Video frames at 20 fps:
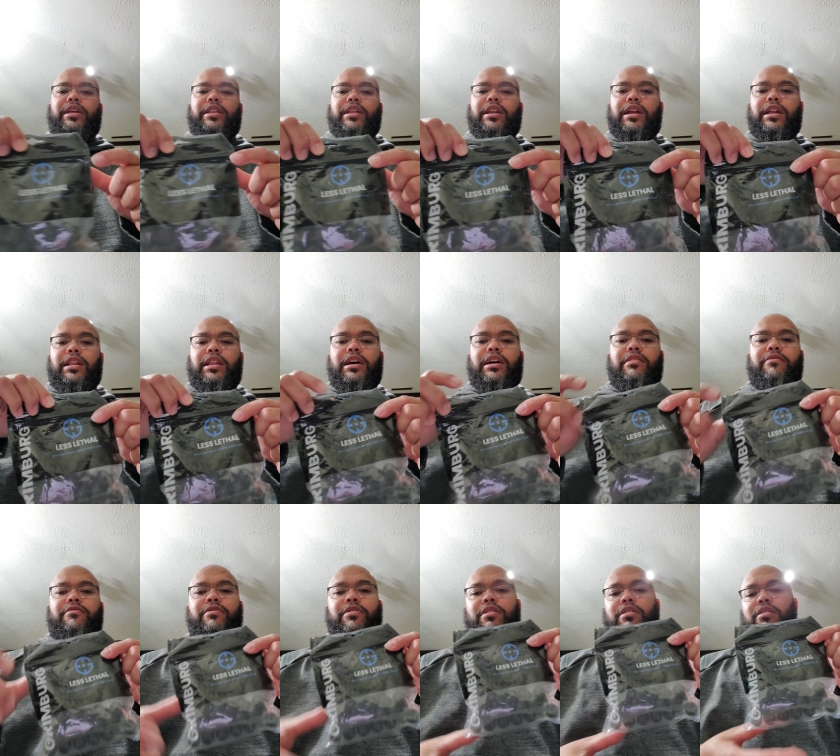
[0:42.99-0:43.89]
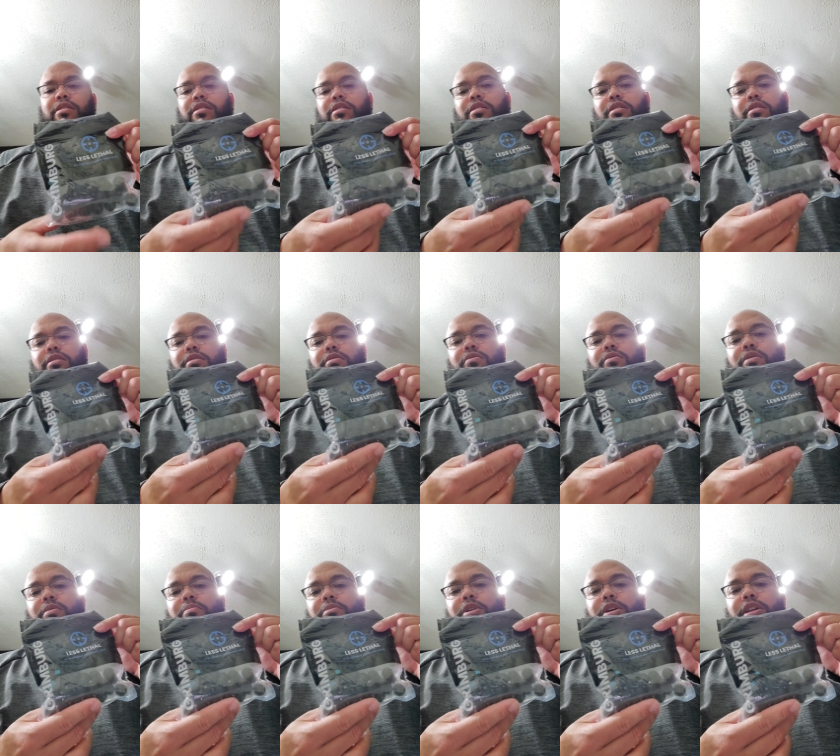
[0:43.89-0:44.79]
that I love,
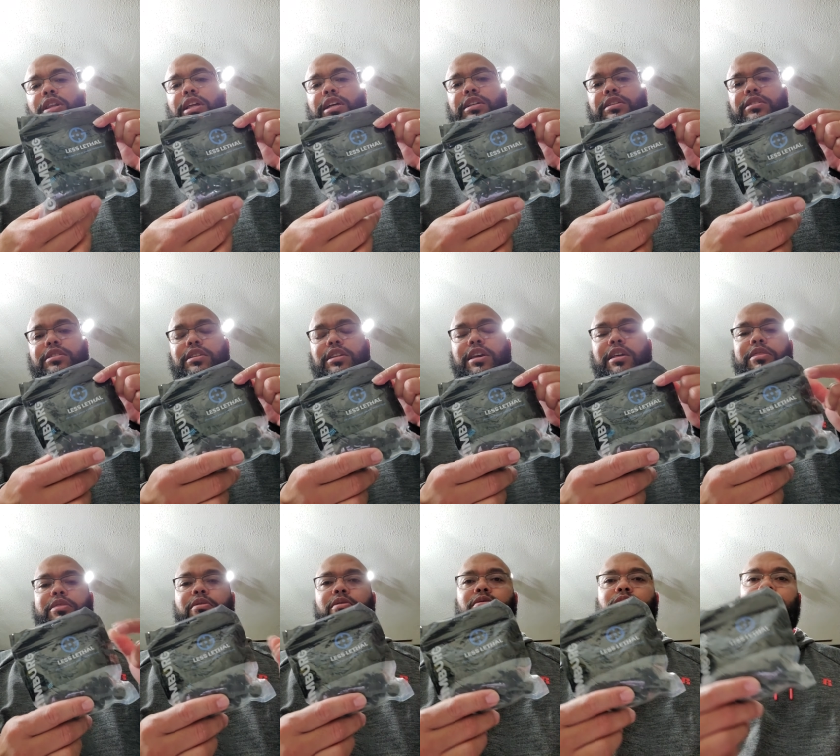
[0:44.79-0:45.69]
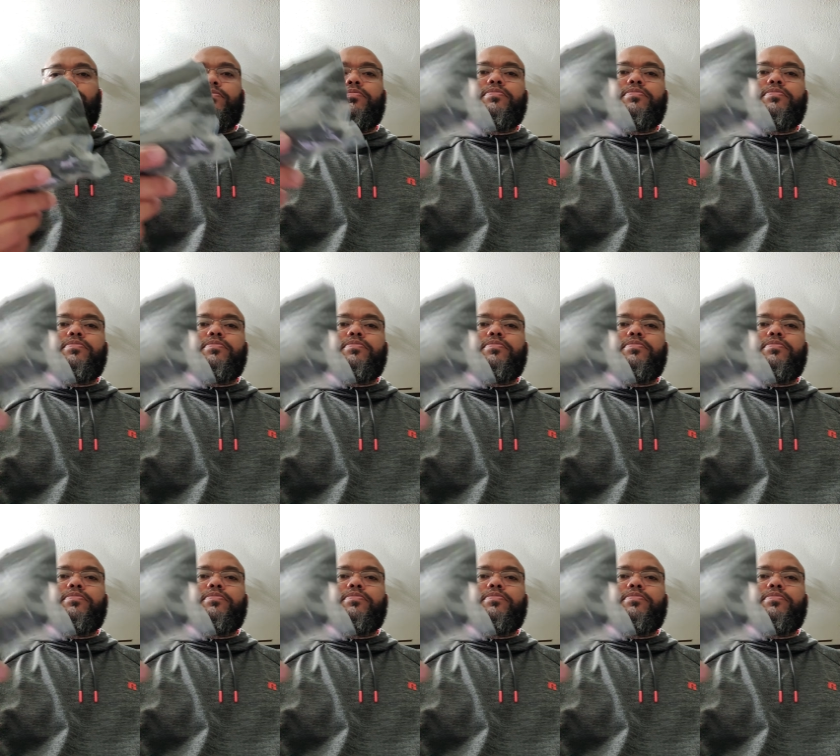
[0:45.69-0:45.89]
Grimberg Less Lethal.